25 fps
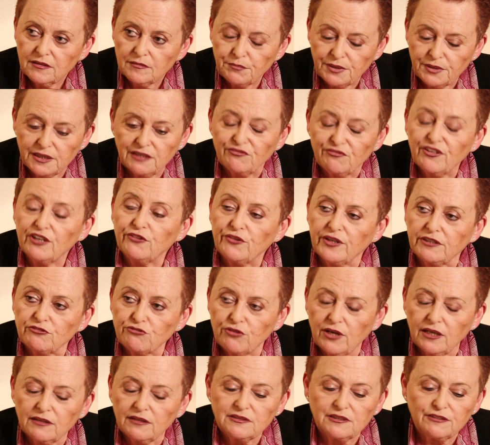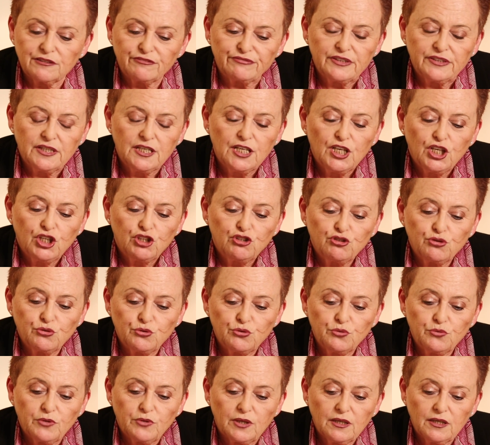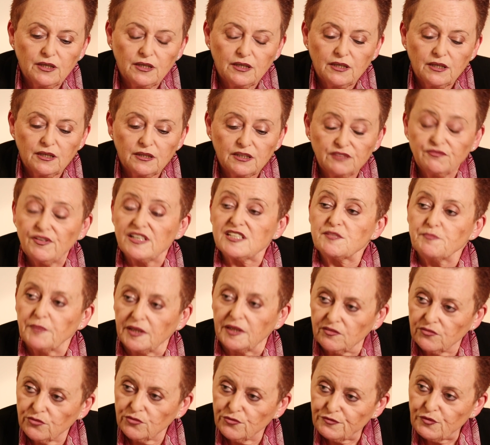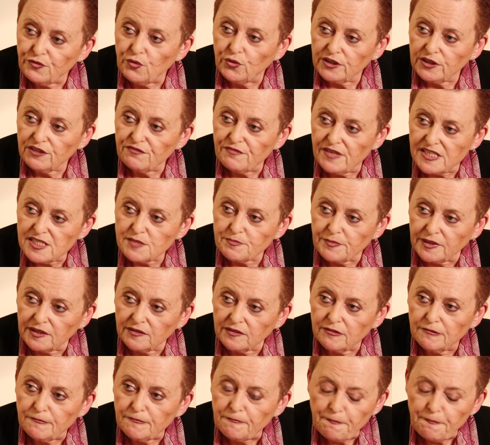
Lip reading: being very attractive to investment, to foreign investment.